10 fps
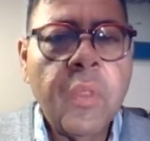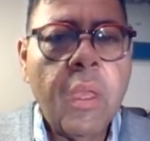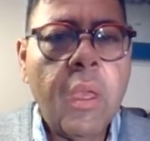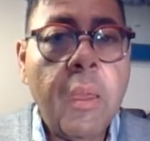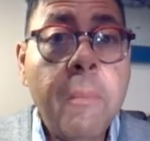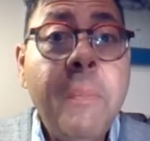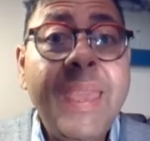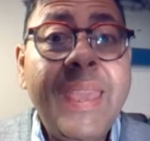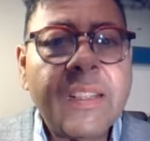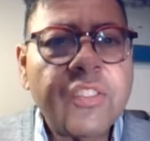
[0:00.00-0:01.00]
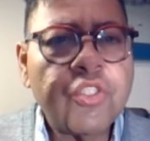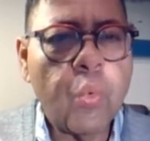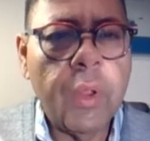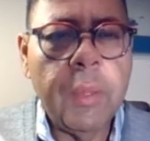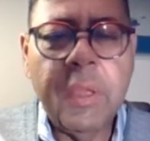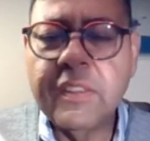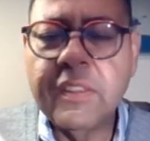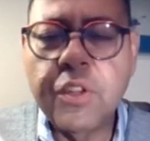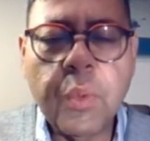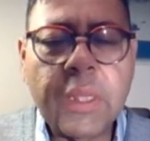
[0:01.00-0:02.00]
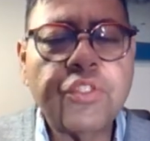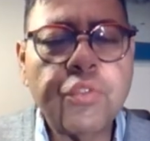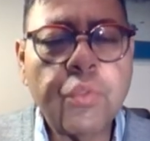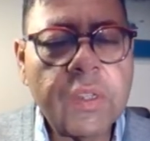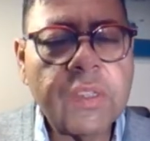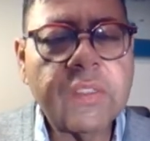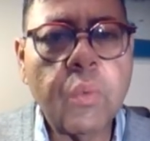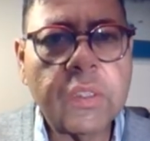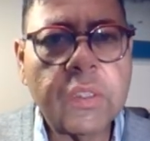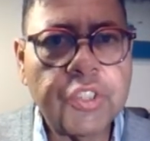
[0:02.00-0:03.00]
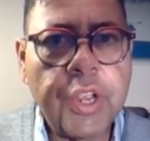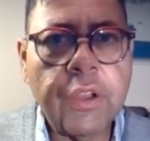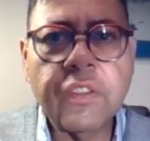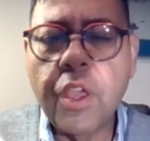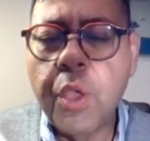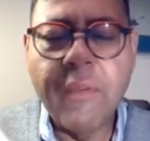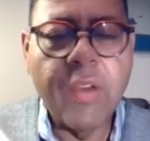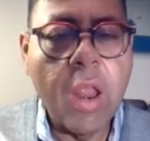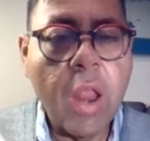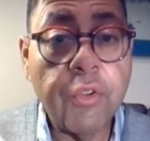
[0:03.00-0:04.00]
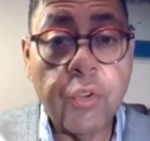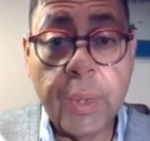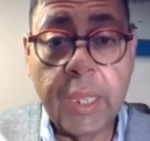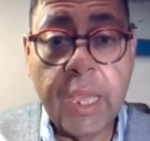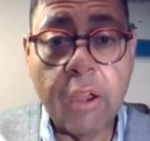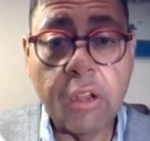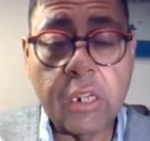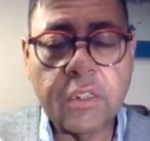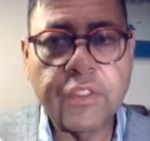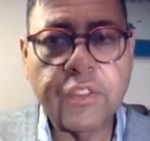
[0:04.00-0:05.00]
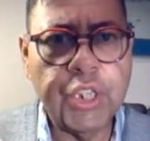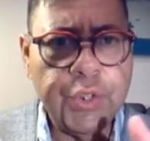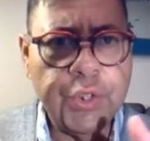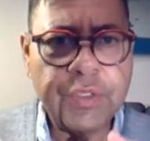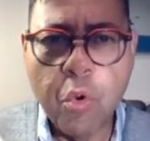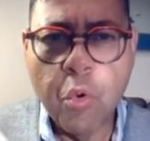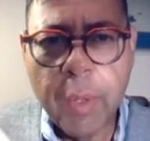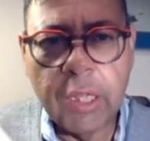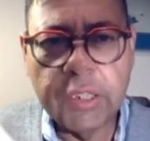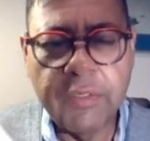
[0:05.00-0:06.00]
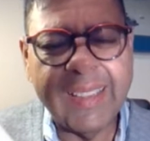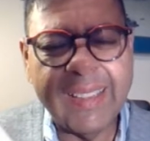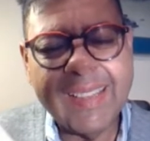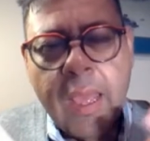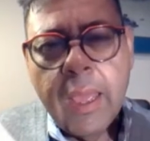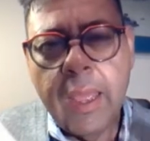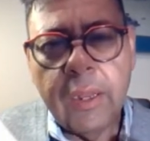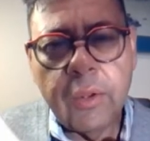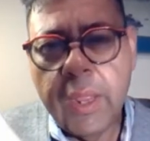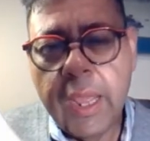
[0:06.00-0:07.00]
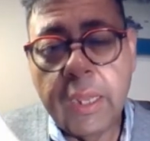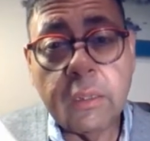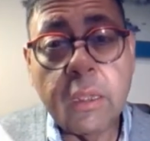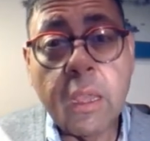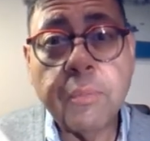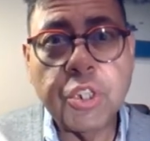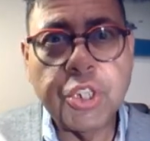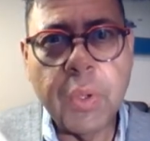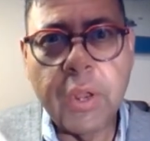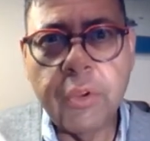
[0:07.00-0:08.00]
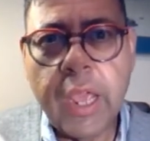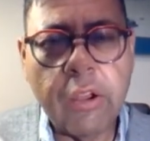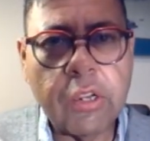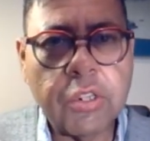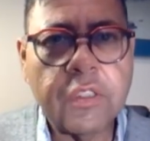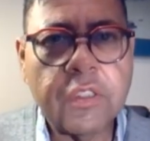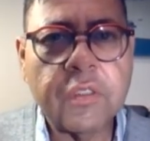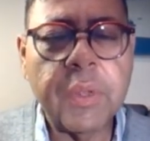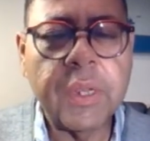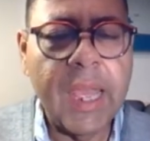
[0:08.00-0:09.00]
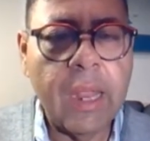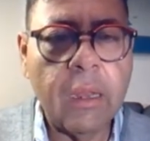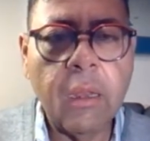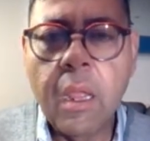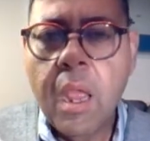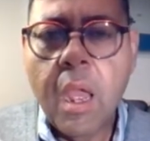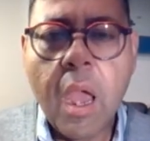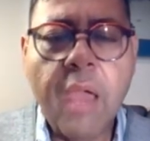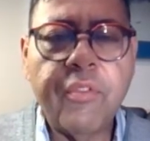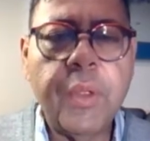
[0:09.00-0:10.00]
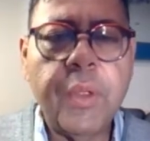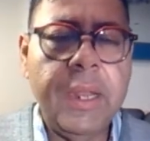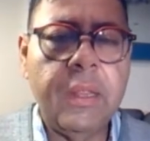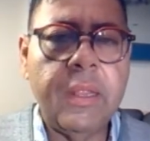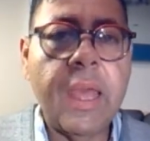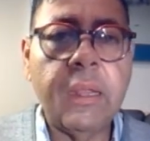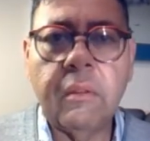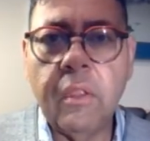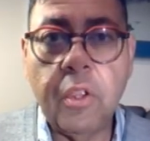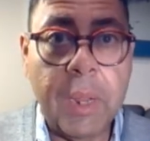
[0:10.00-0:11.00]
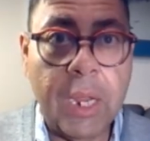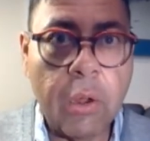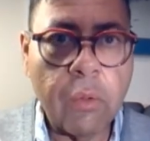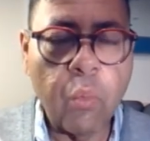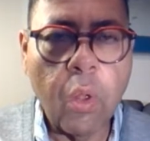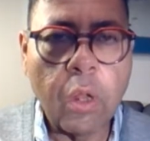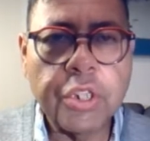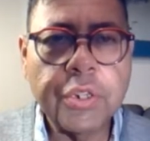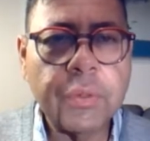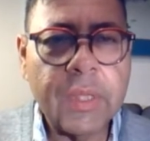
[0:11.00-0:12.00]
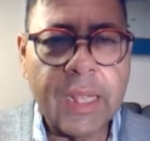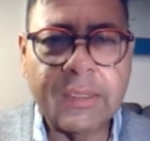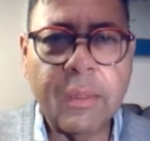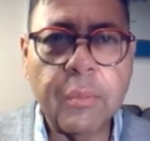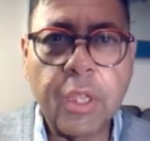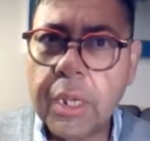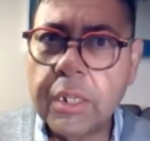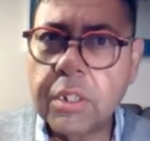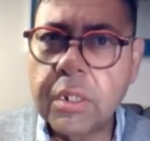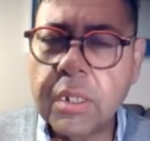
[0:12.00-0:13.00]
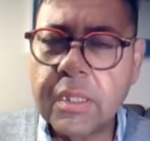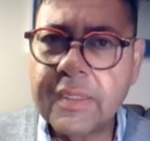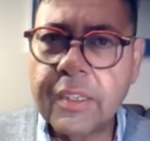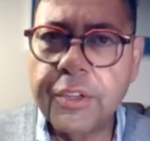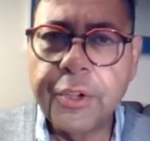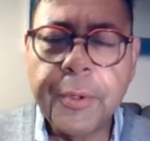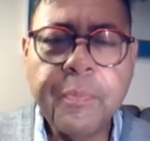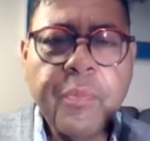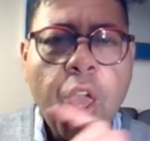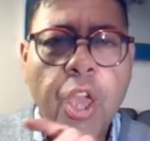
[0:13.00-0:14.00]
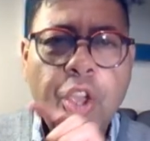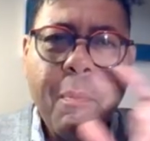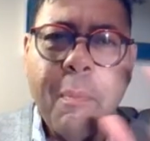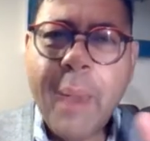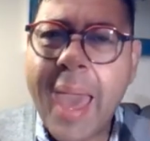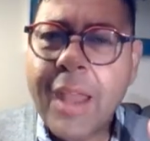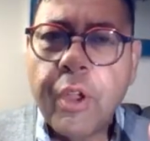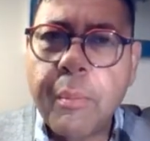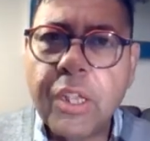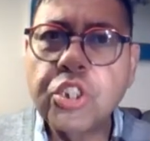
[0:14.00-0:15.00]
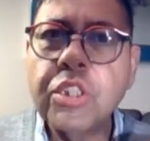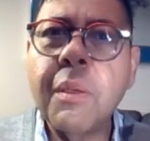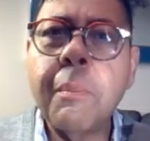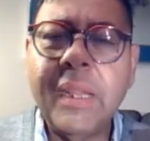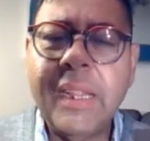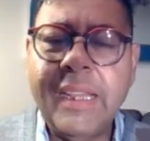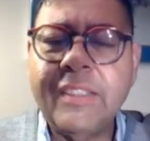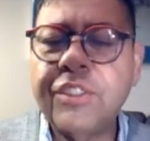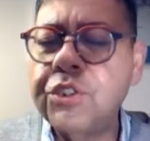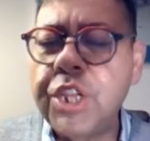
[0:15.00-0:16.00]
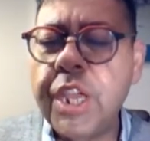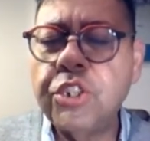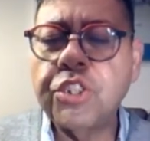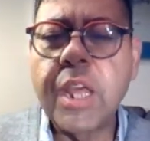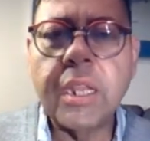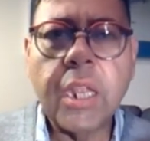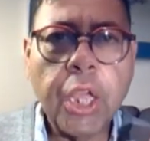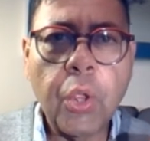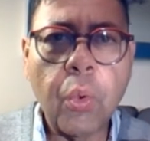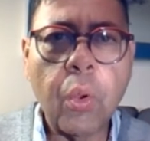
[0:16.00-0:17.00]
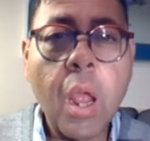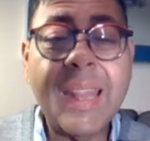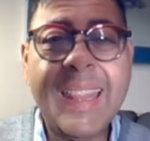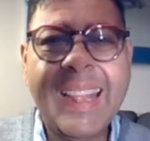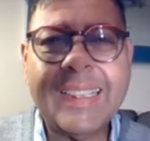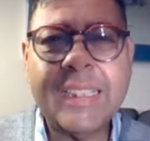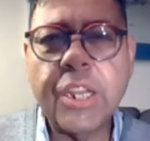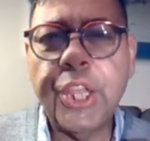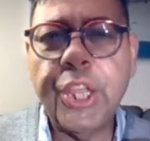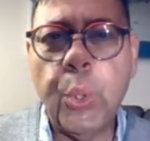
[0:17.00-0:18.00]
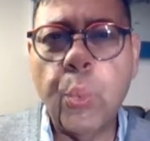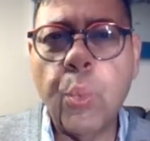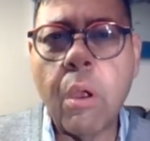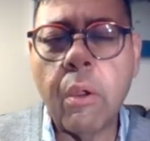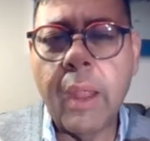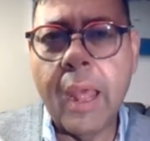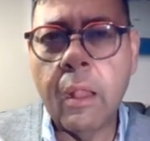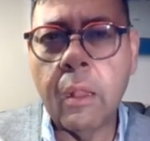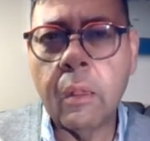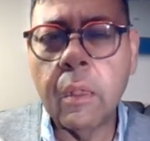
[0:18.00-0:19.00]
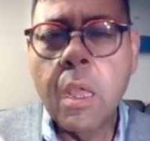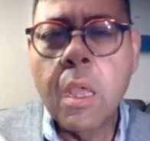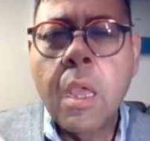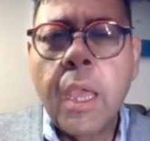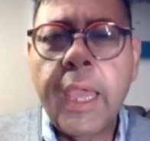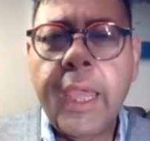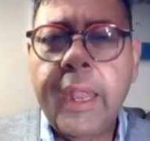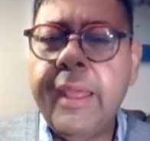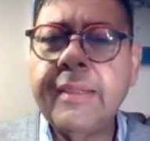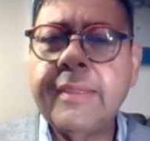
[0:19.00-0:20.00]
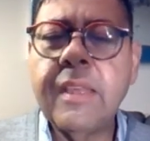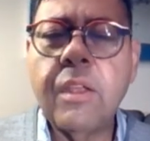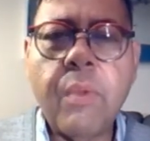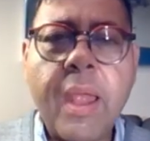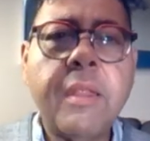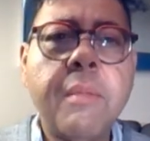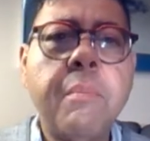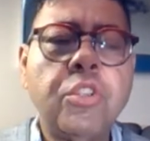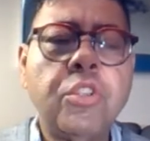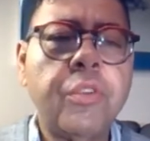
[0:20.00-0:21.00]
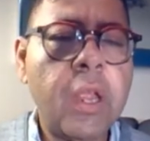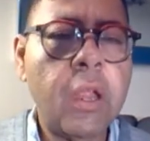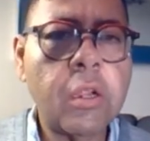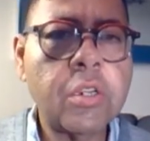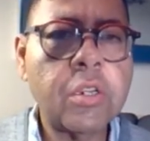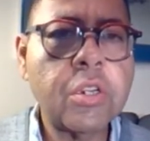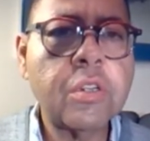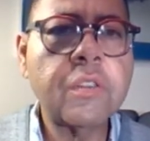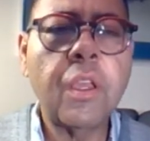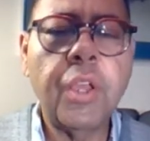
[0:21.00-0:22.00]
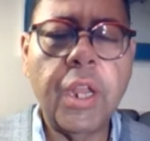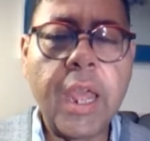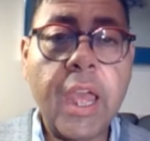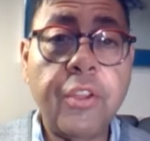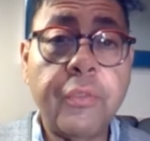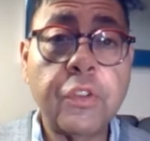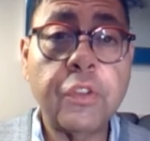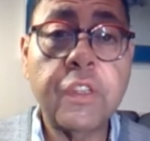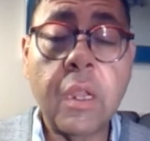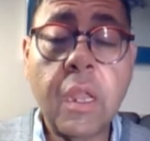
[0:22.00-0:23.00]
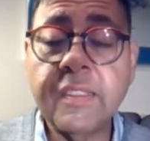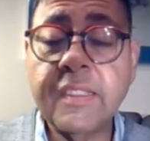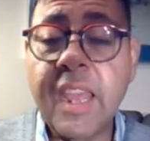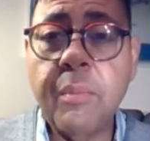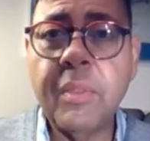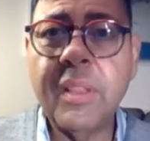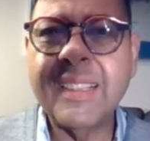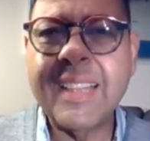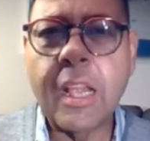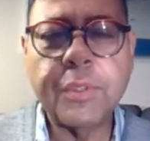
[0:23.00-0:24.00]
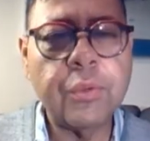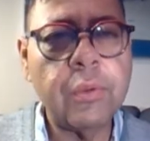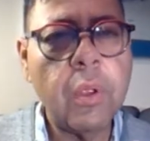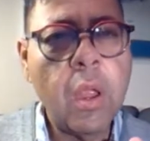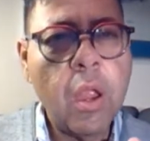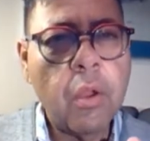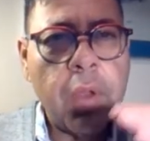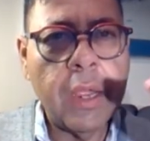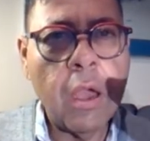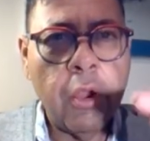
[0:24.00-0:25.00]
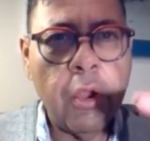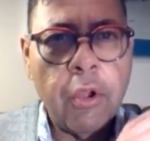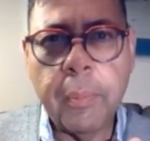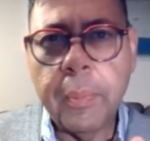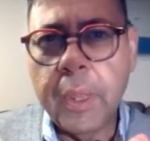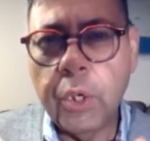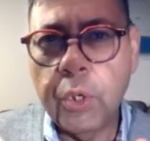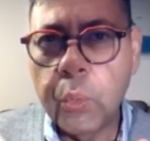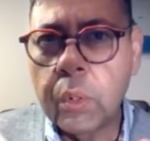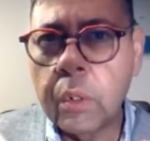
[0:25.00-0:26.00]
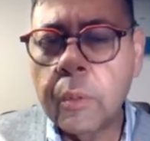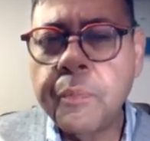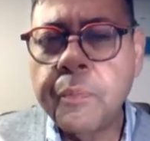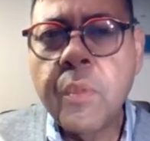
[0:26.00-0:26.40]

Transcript: Make it a story because you know what? Stories are what shares. You have 120 characters. You can use a mobile device and create up to 200 characters. But again, I've created that. You may not want to. That's something you'd like to consider. Your banner image, please do change that. Your LinkedIn URL. It is a random bunch of characters. You can add your first and last name. This helps you rank higher up in Google.